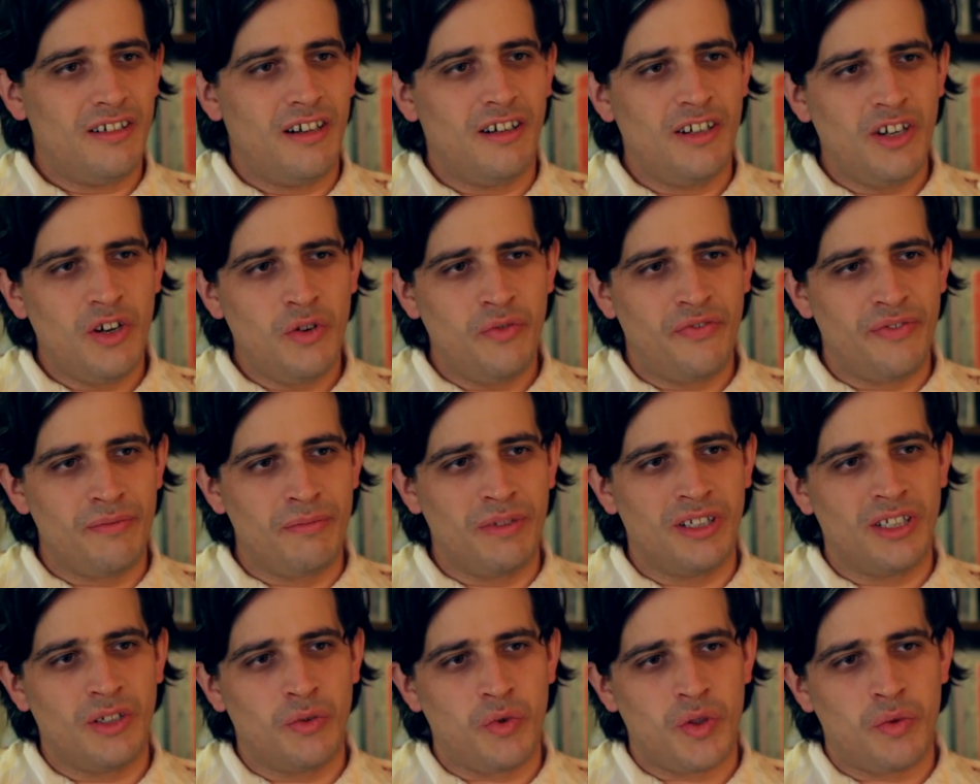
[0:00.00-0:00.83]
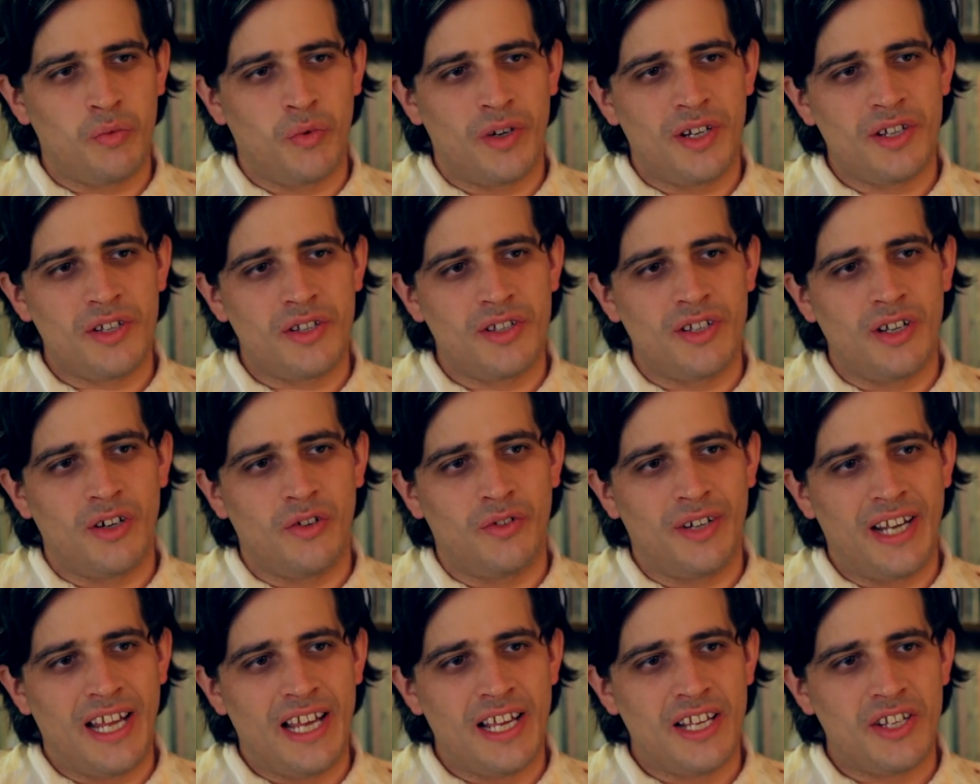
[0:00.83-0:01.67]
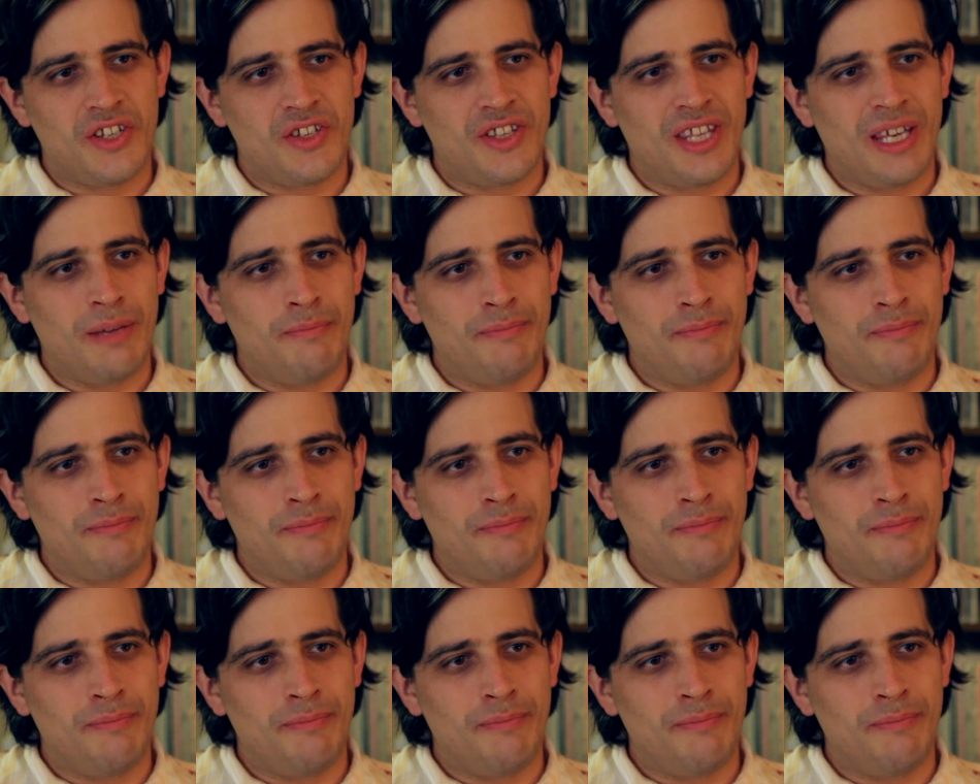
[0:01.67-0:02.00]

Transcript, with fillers: Are you familiar with what is known as the